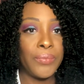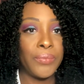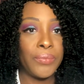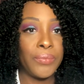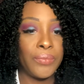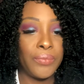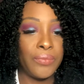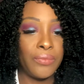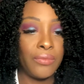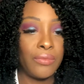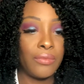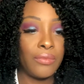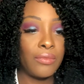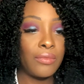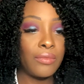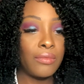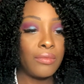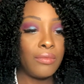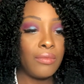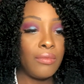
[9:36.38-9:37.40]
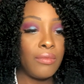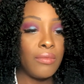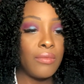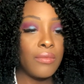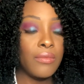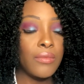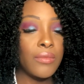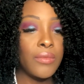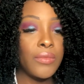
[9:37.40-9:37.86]

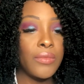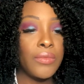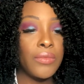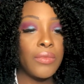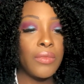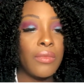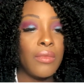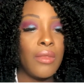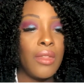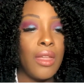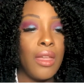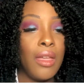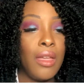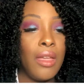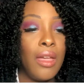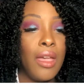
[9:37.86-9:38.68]
No one is speaking in this clip.